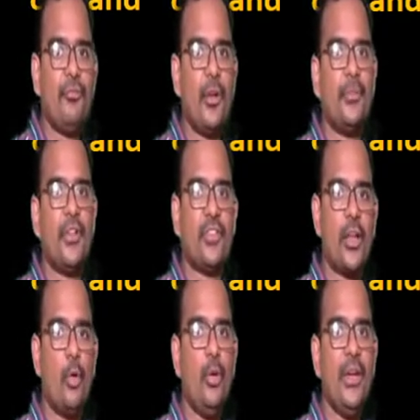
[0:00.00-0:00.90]
from the
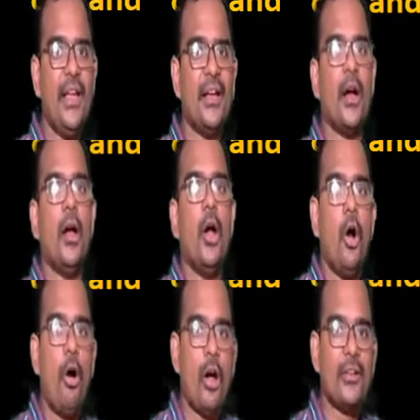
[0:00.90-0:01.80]
surrounding
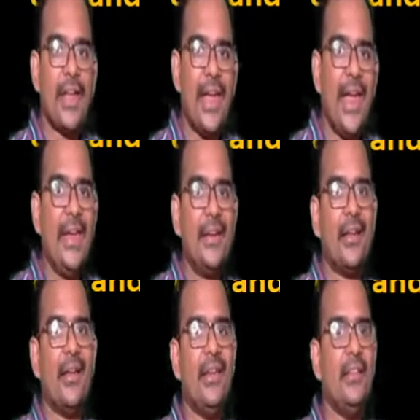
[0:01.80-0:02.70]
hot
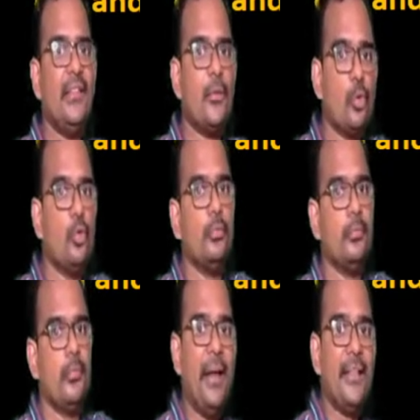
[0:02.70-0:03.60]
air in the
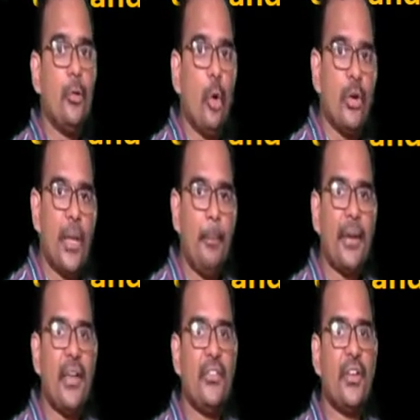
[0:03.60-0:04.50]
room by the low
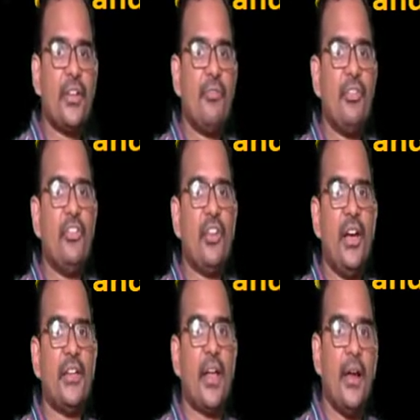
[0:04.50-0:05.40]
temperature
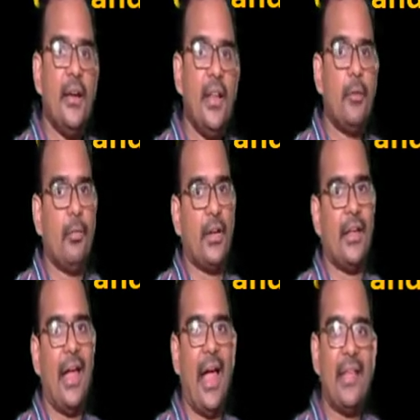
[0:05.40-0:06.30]
refrigerant
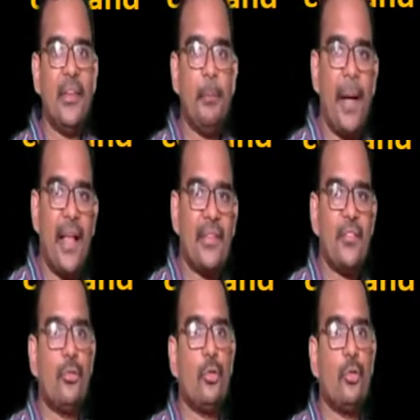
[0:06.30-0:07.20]
liquid as it
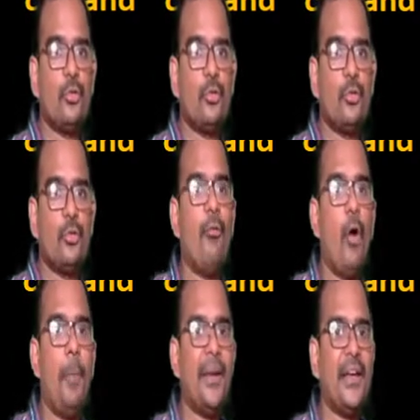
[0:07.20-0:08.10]
passes through the
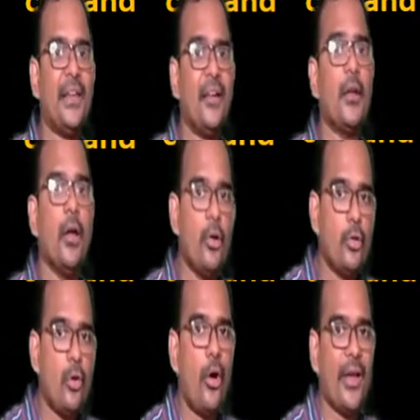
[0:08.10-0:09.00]
evaporator
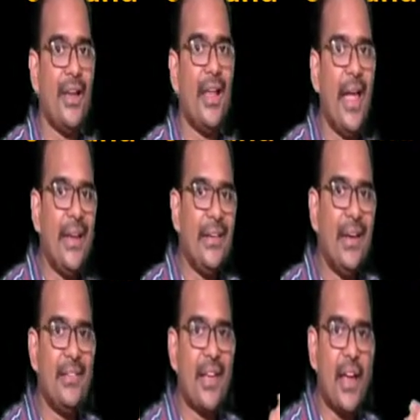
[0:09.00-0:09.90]
coil and
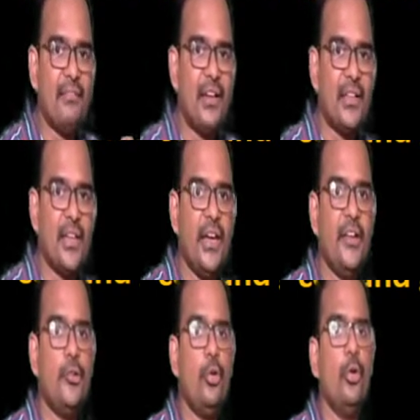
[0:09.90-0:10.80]
gets converted
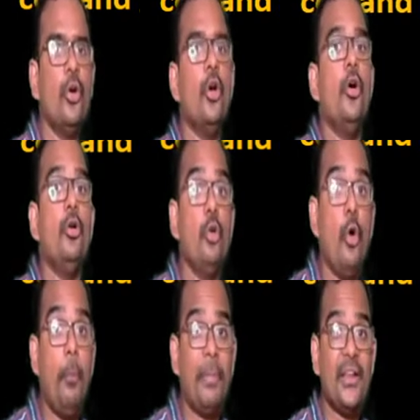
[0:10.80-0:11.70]
into
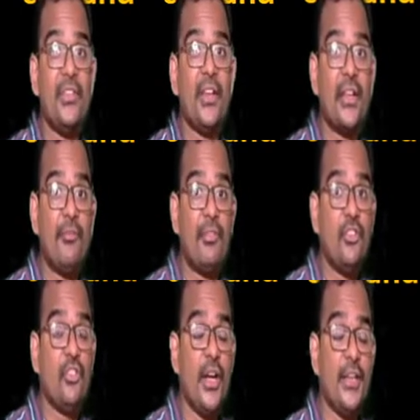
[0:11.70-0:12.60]
low pressure
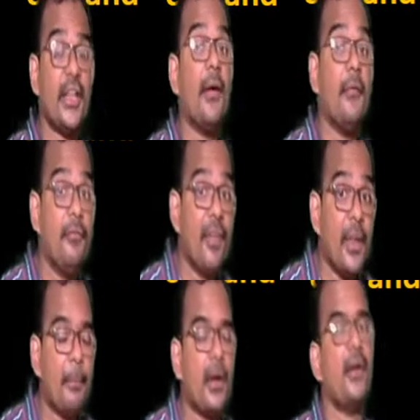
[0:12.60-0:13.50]
refrigerant
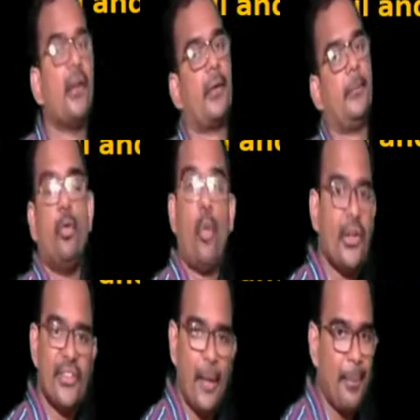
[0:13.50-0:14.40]
vapor. Now
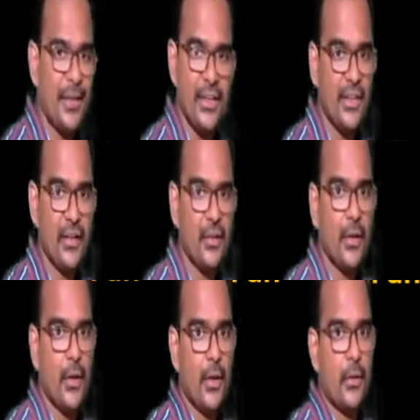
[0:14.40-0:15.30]
what is happening here?